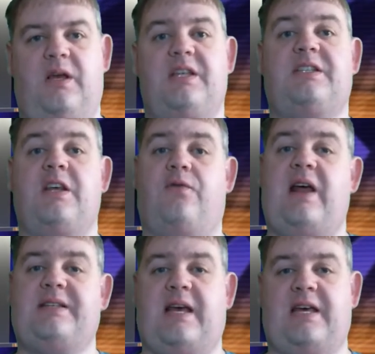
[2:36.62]
Steve
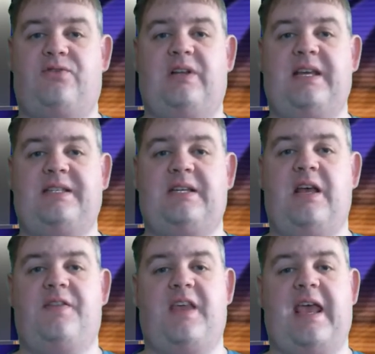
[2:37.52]
Raza has released
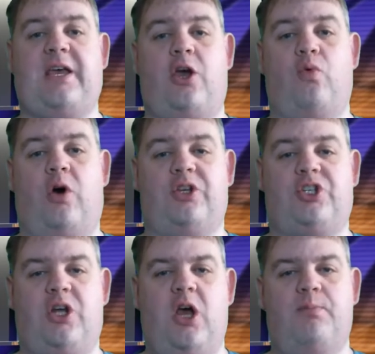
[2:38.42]
The Echo
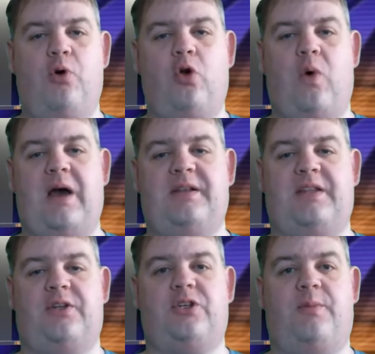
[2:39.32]
Watch, Book 1
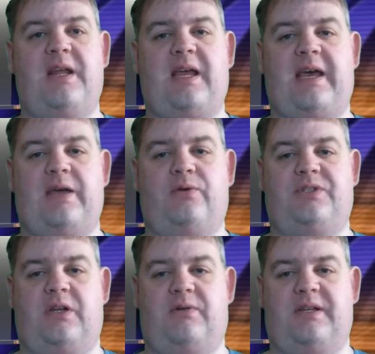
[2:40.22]
in the Dominic Hale
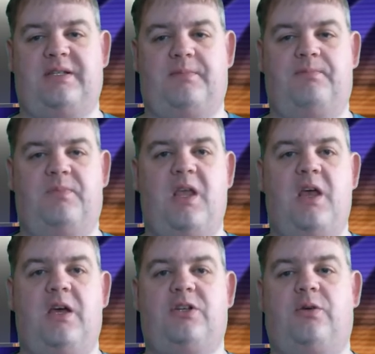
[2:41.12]
series.
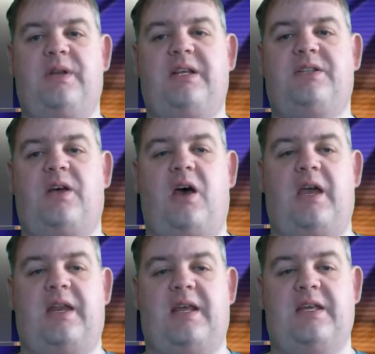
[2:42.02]
Dominic
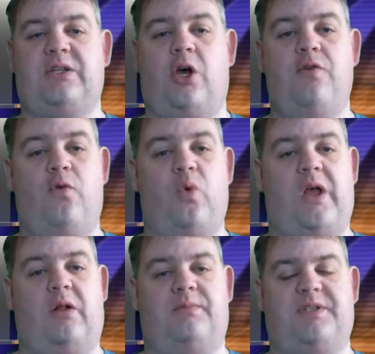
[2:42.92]
Zine is
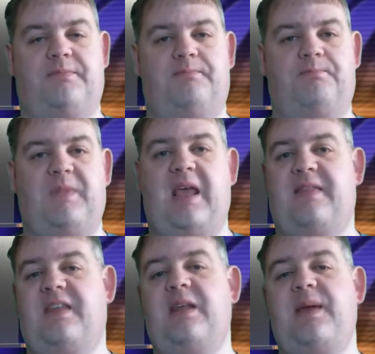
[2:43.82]
overwhelmed.
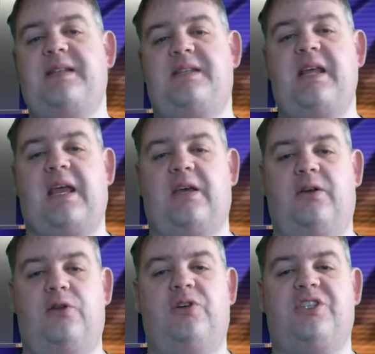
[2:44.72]
And then he meets Nick,
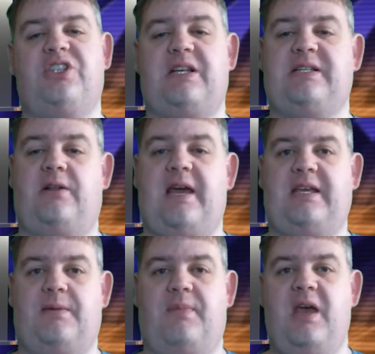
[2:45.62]
who looks just
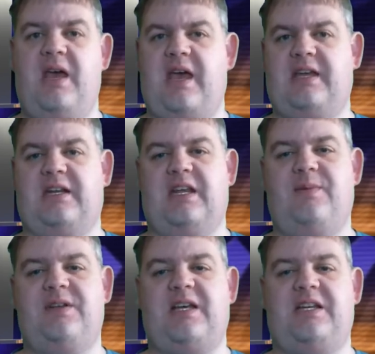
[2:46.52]
like him and can
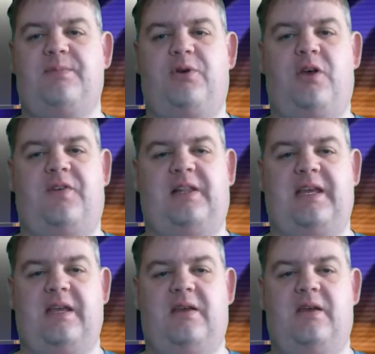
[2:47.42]
imitate him perfectly.